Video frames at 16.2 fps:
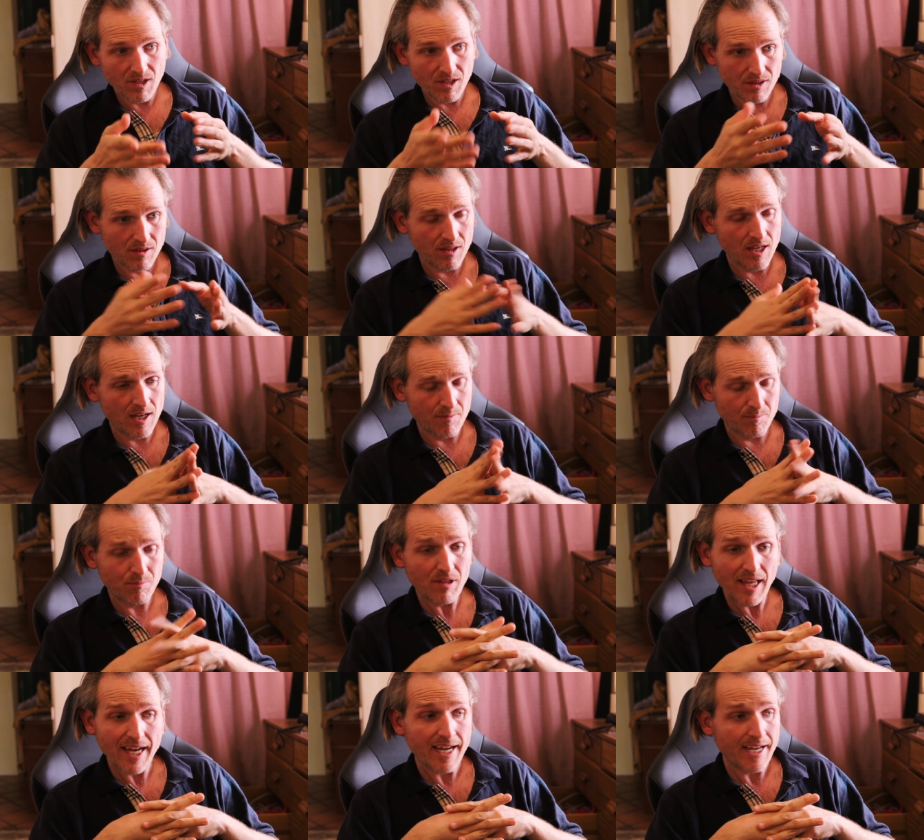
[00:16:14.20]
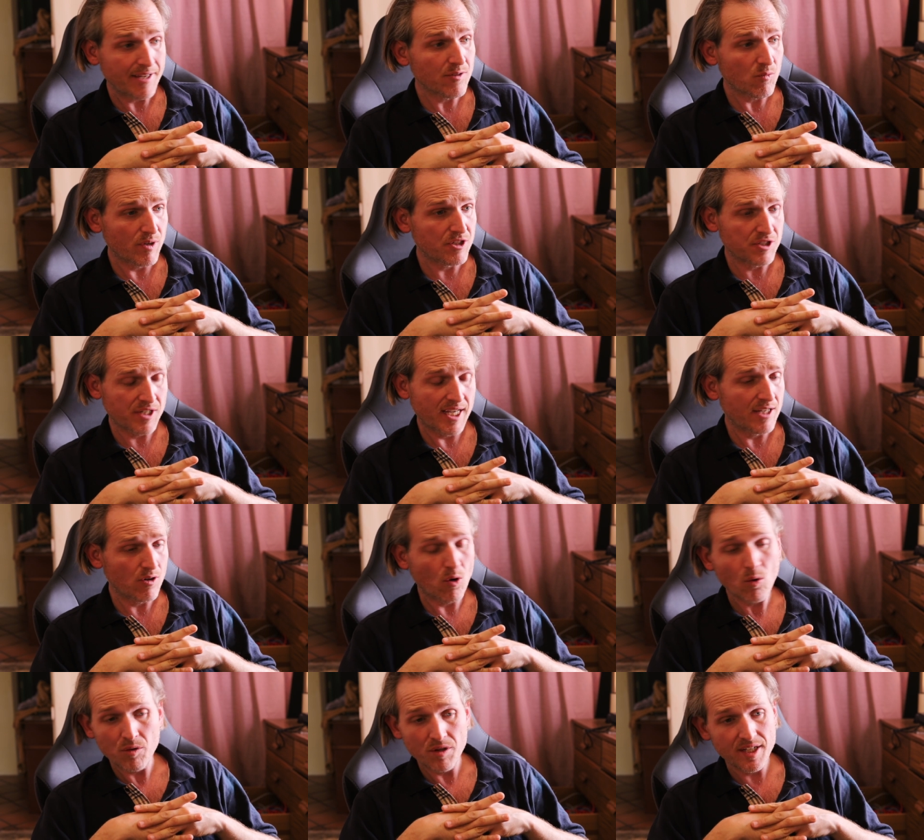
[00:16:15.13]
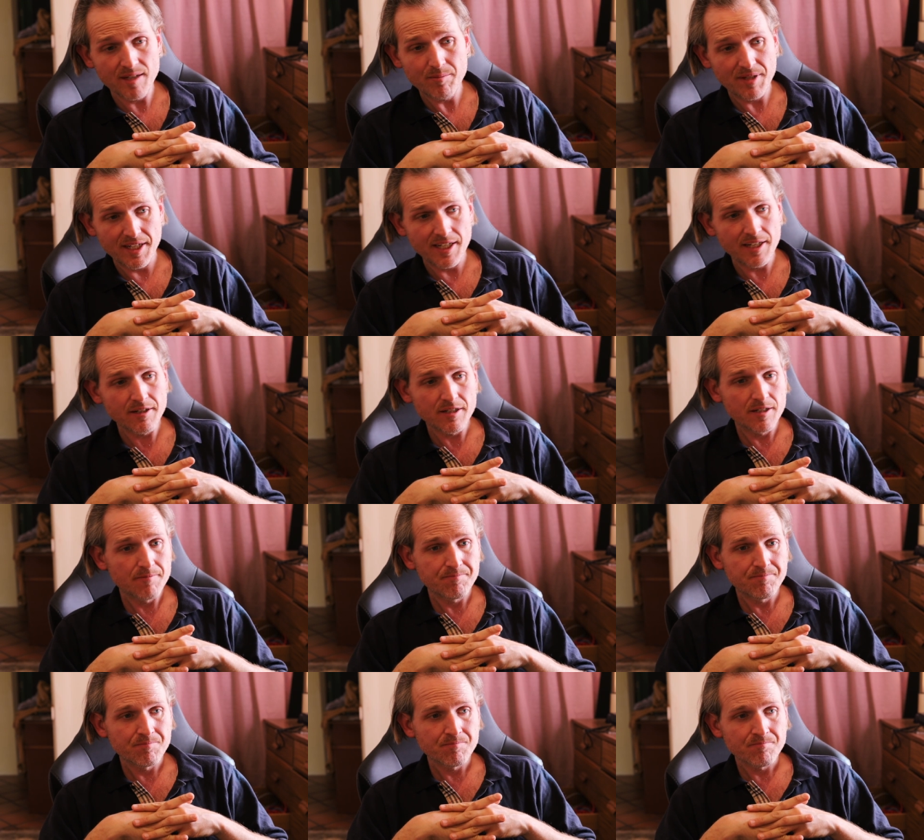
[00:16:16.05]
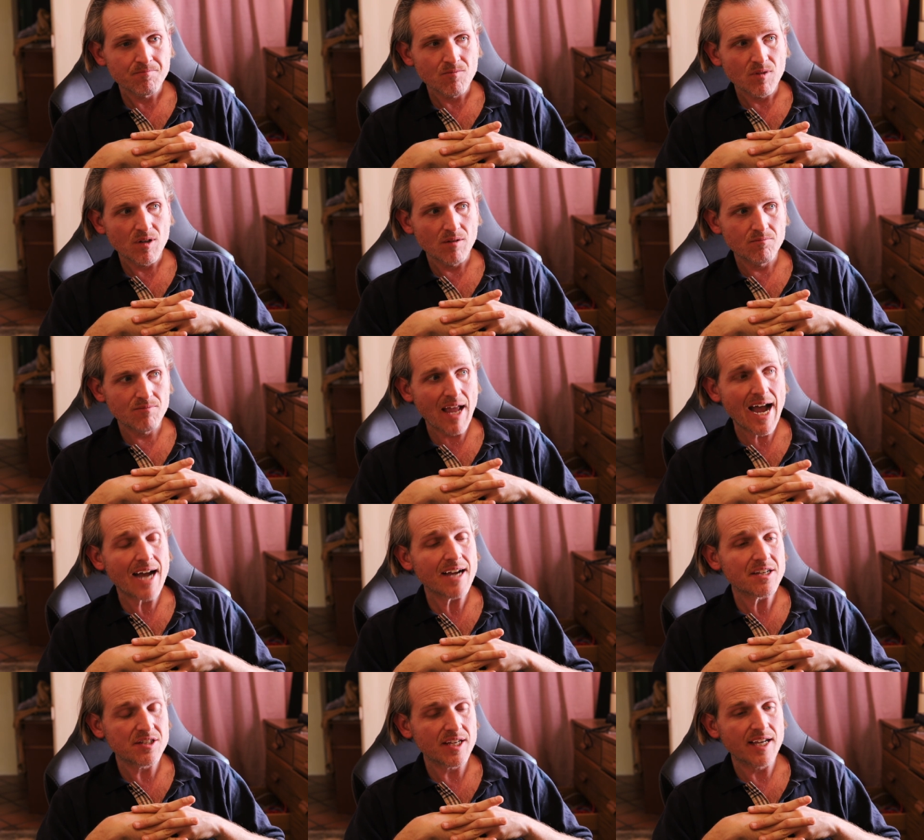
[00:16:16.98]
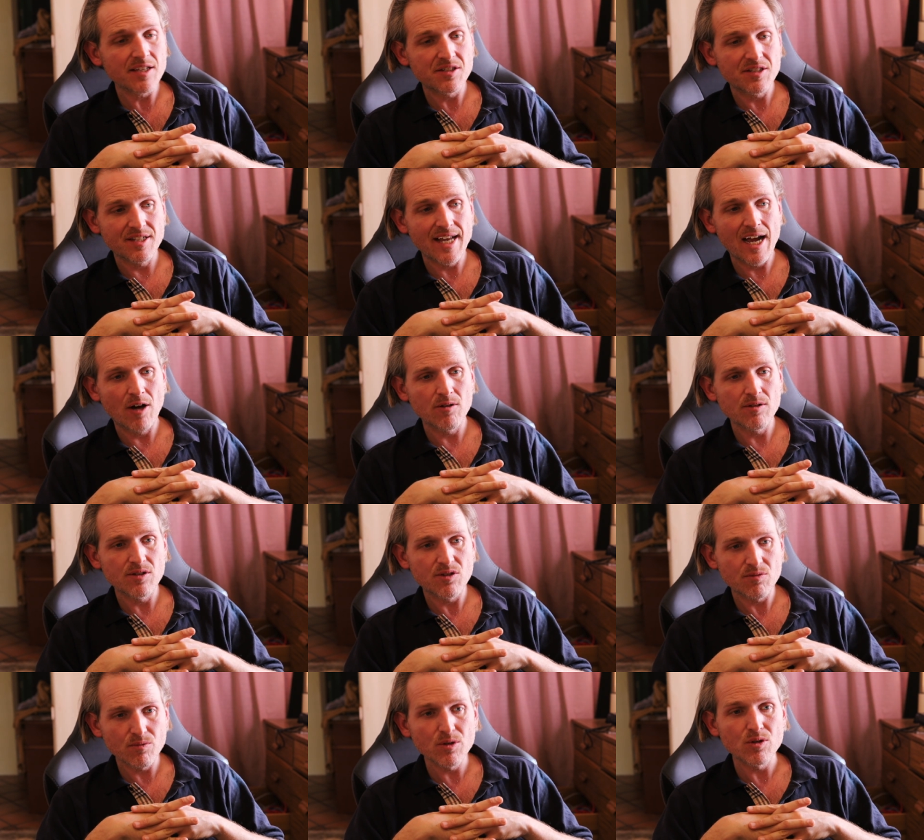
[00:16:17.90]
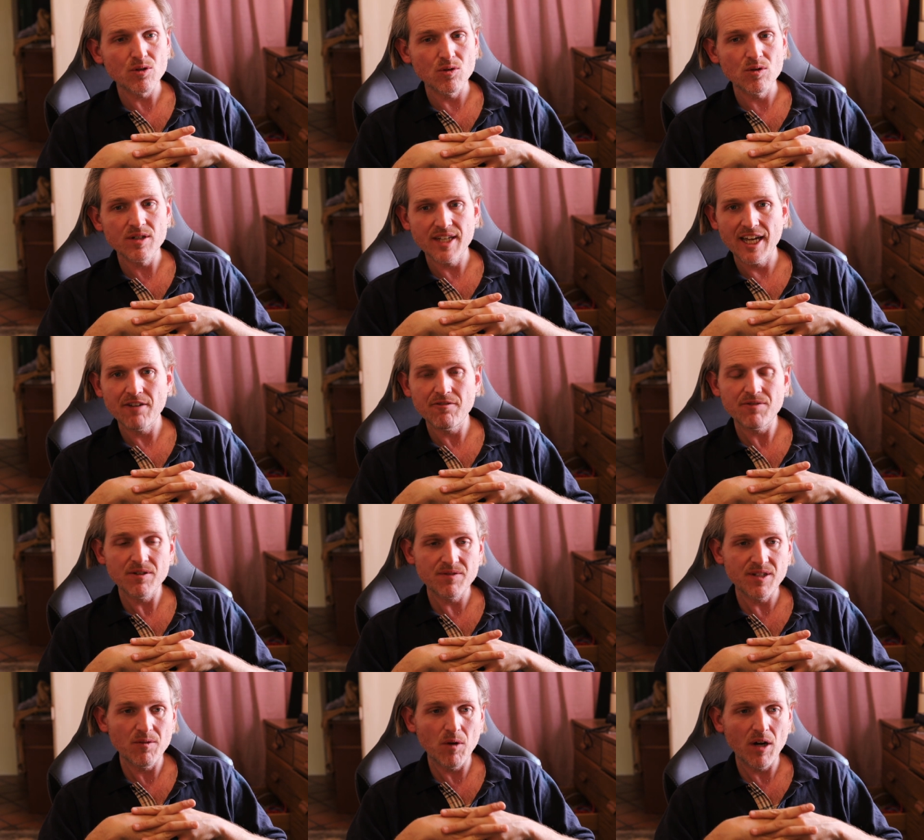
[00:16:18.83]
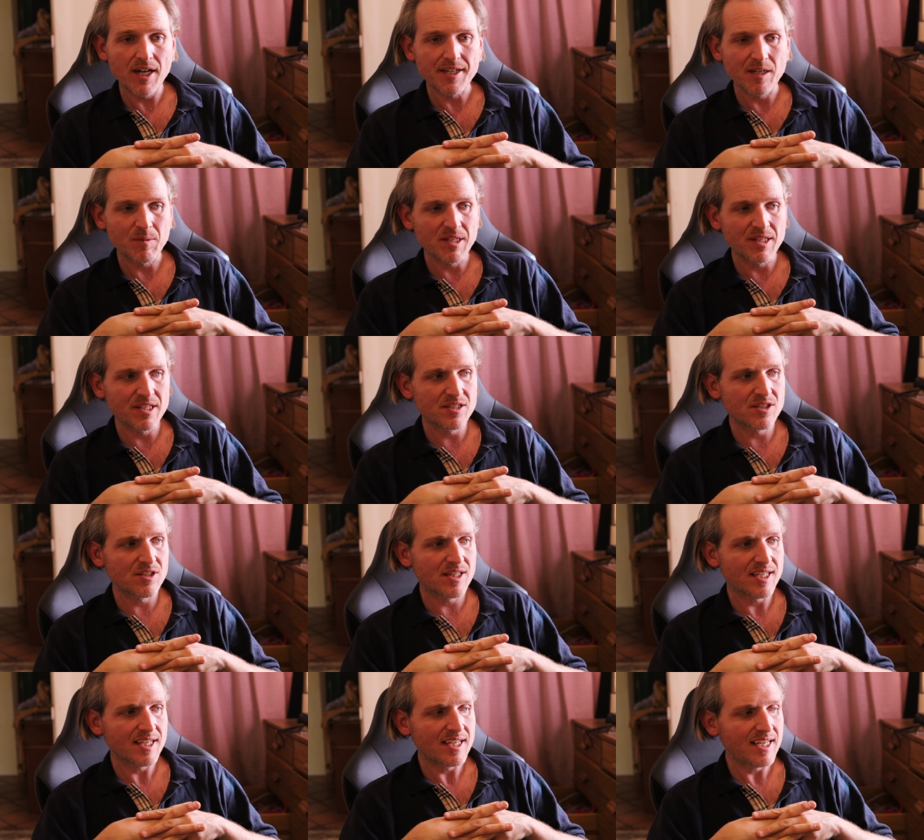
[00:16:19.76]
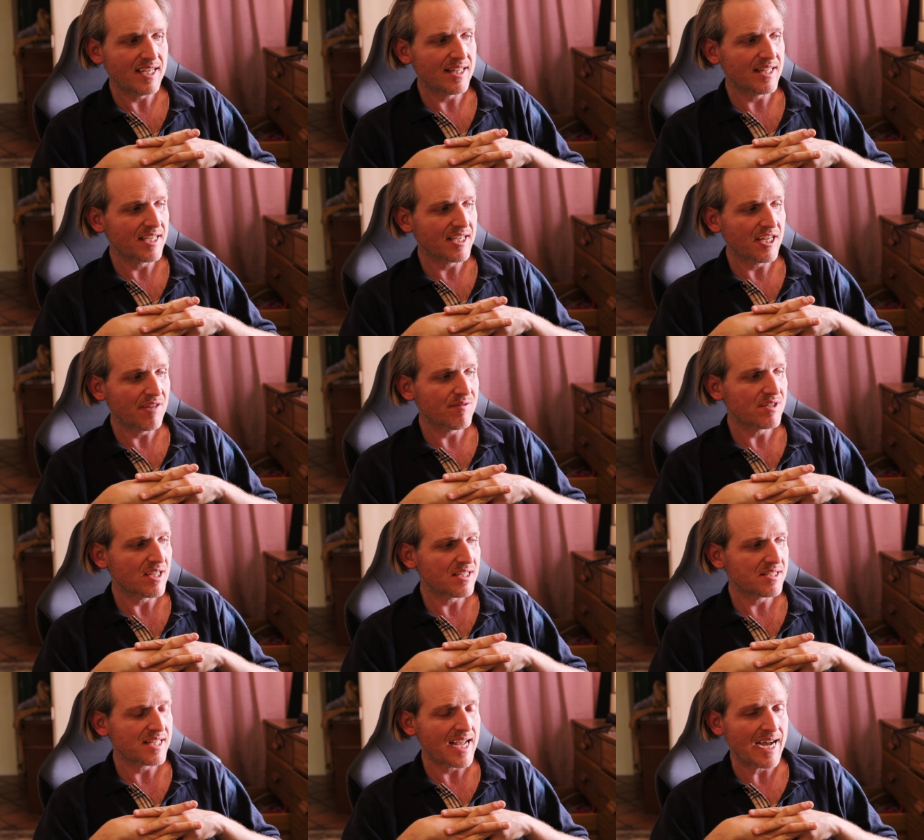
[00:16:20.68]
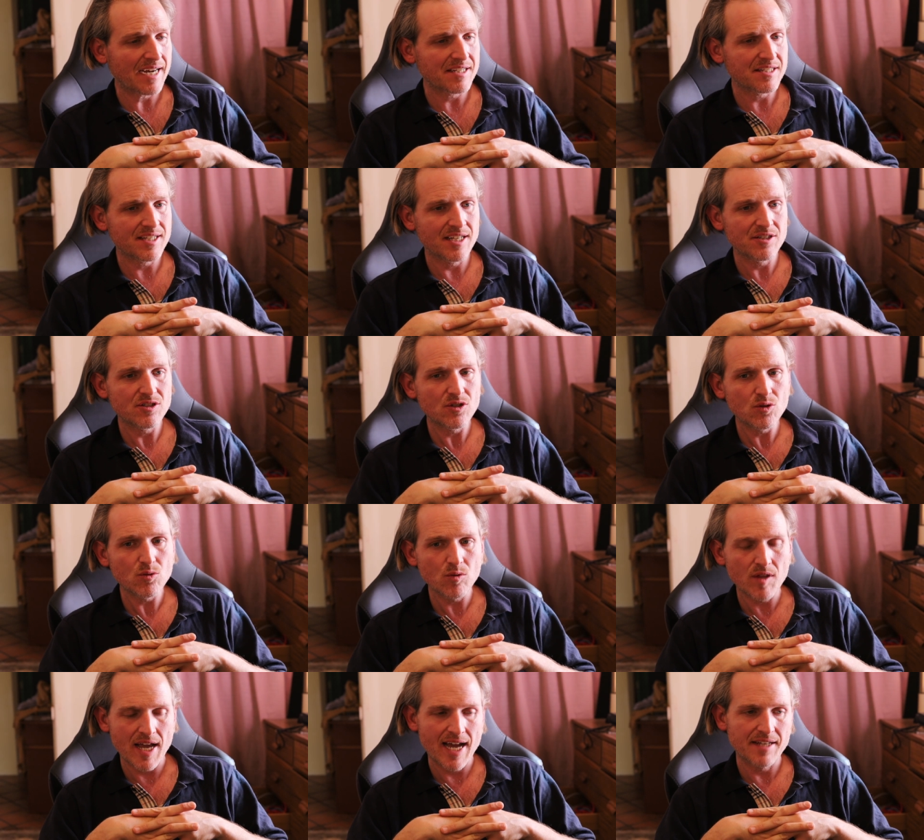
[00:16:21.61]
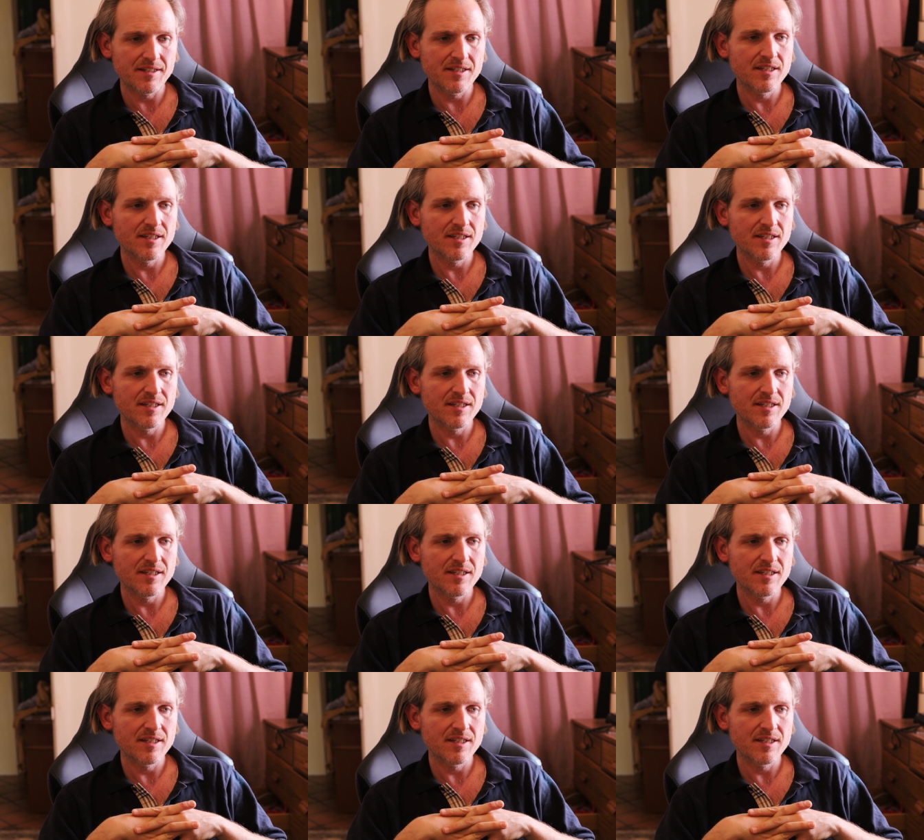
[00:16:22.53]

The plan, which can only be accessed now through Gate 51. I mean, this is the key that gives us access to that.